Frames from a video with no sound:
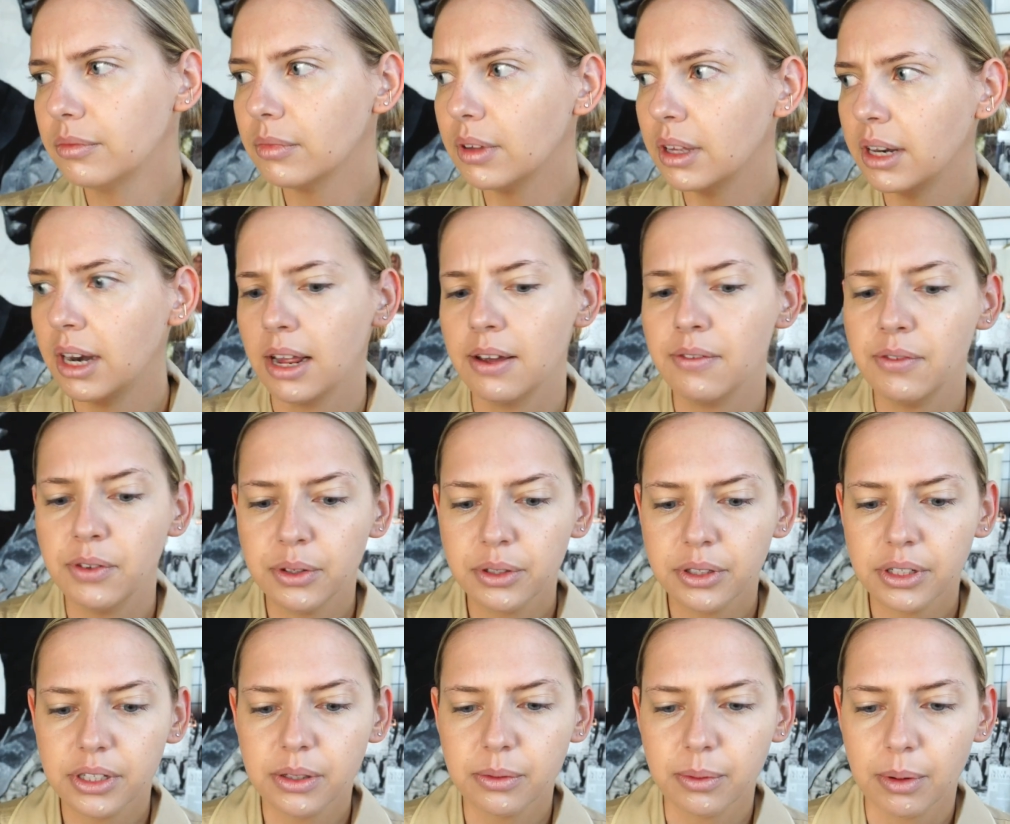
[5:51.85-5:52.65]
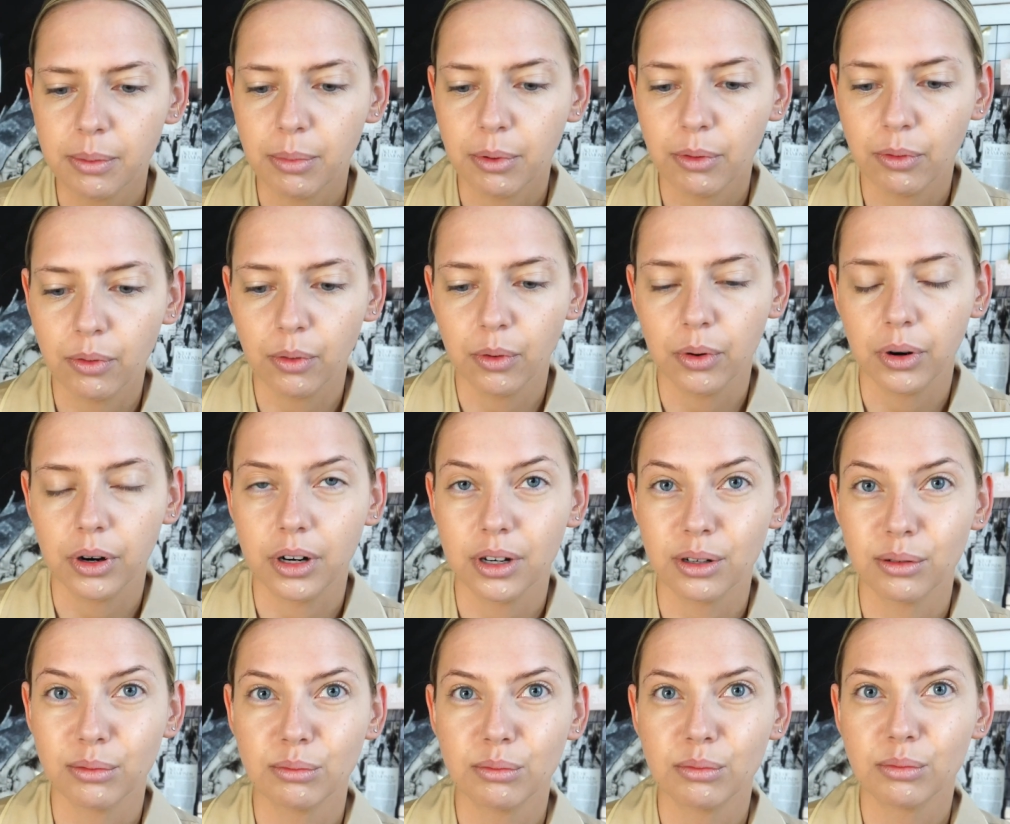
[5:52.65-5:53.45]
and I've used this one
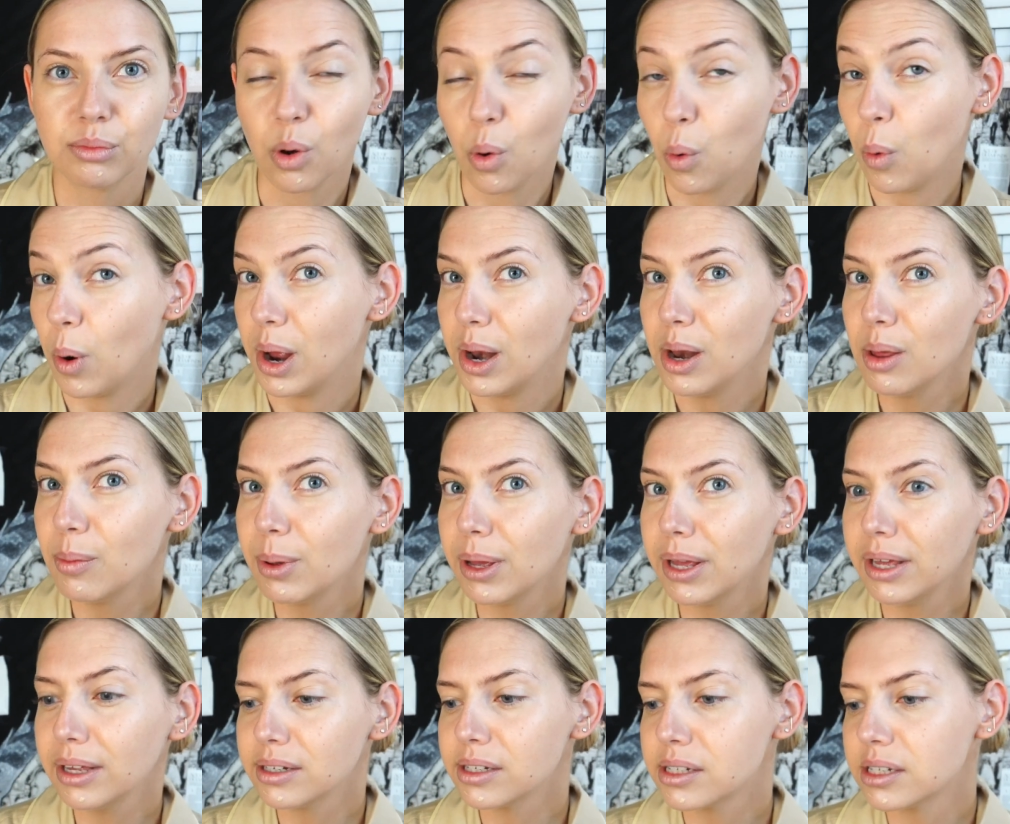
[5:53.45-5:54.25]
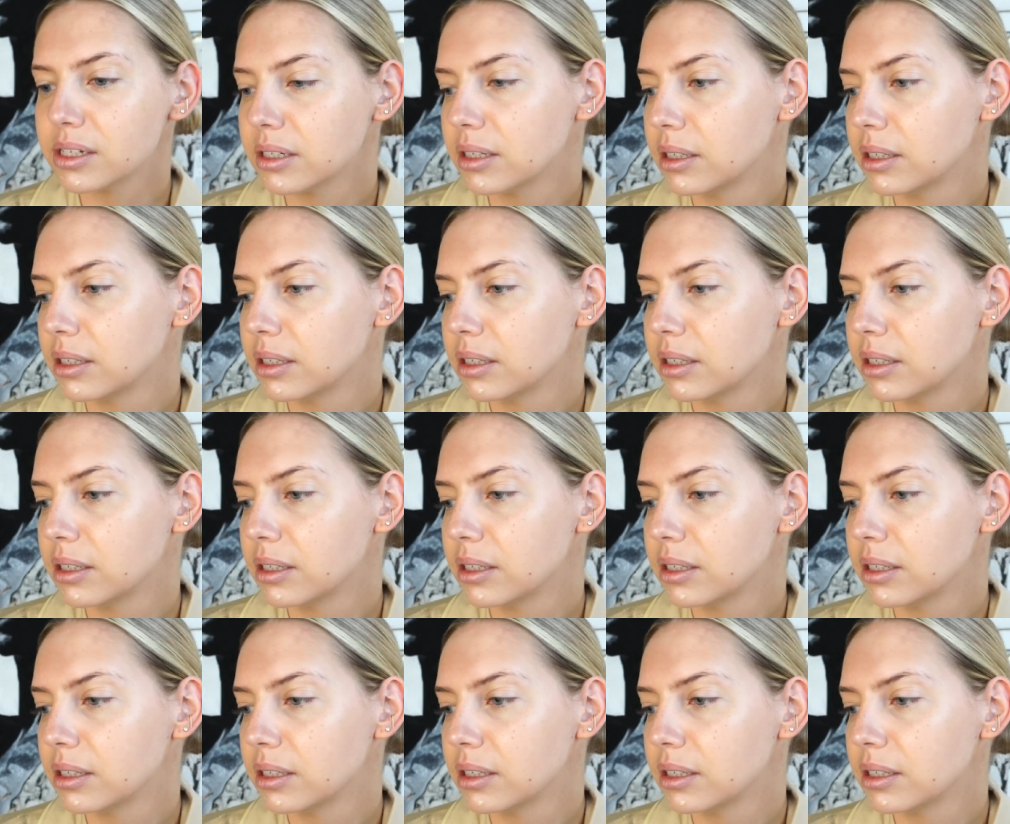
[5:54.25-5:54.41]
before quite a bit.